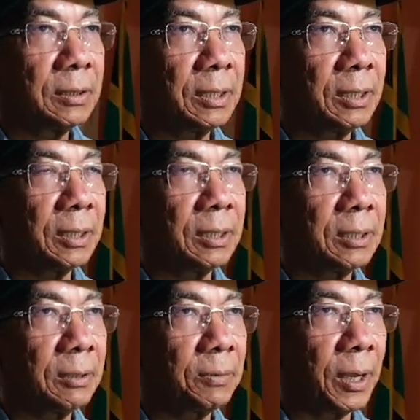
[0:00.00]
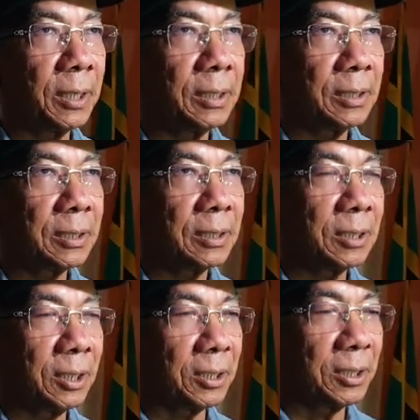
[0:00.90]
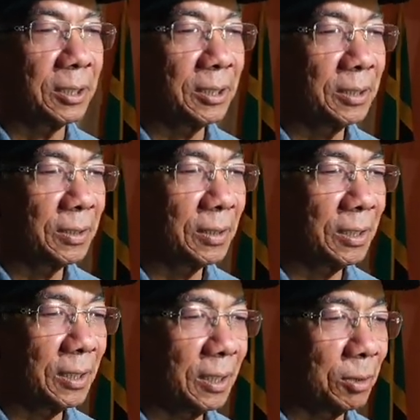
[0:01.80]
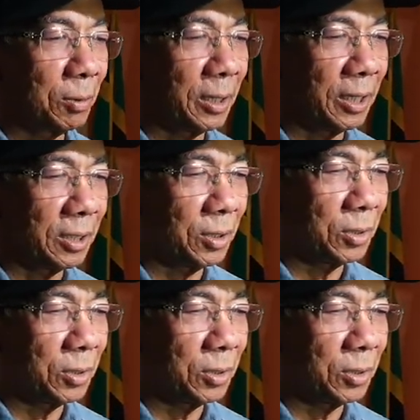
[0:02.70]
I think this TikToker is related